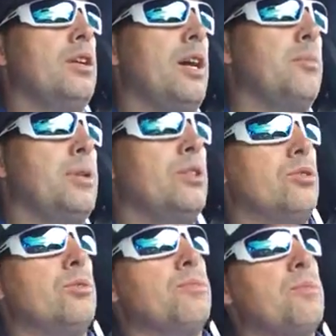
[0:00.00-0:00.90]
Yeah, me
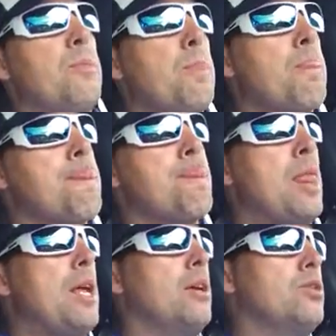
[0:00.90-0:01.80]
too.
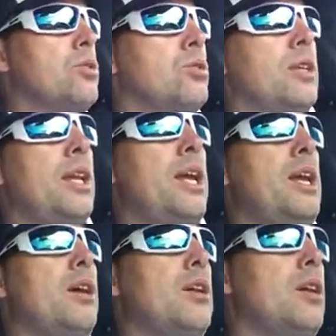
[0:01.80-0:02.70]
So
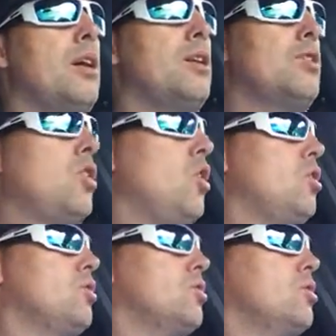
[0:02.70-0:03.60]
today on
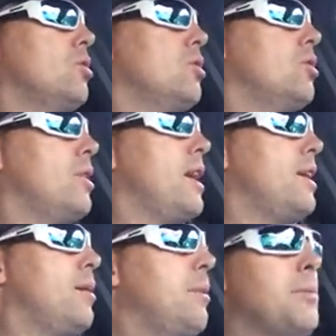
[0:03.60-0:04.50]
calls, that
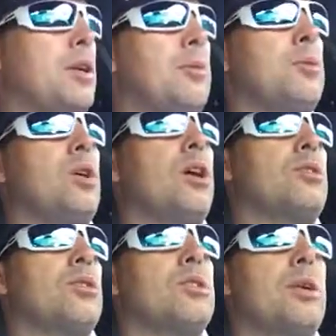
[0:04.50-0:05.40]
came up with a couple
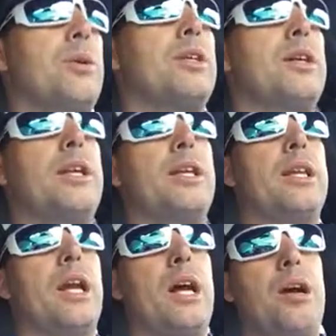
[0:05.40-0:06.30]
doctors, and I want to tell you
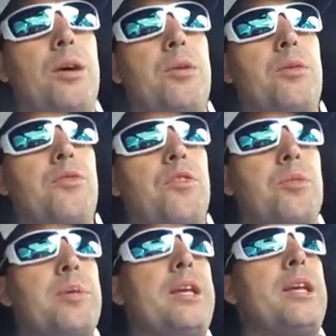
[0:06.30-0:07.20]
that for
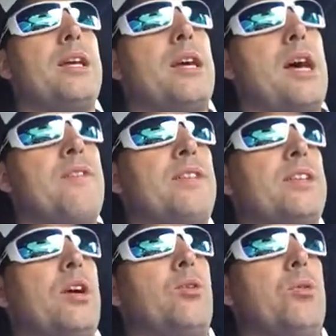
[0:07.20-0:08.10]
me, having
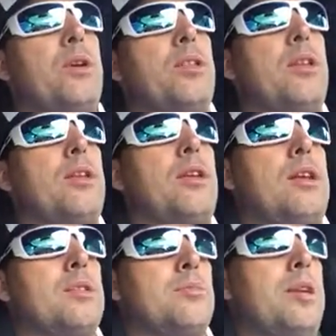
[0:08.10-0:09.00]
dealt with
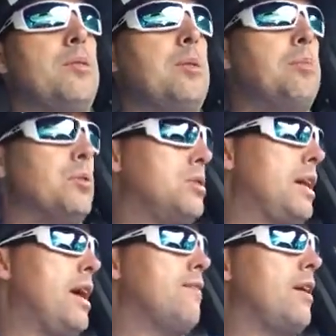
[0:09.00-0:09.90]
as many people as I
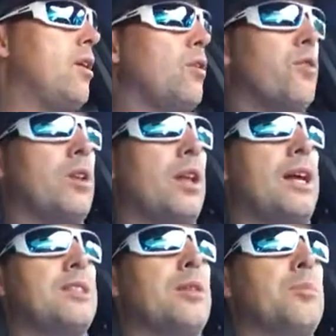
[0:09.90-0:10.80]
have now over the
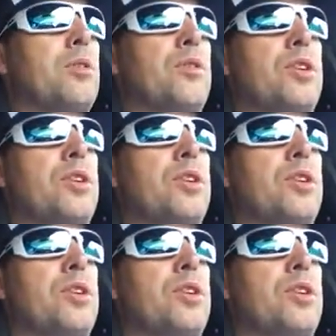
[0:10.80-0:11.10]
last number of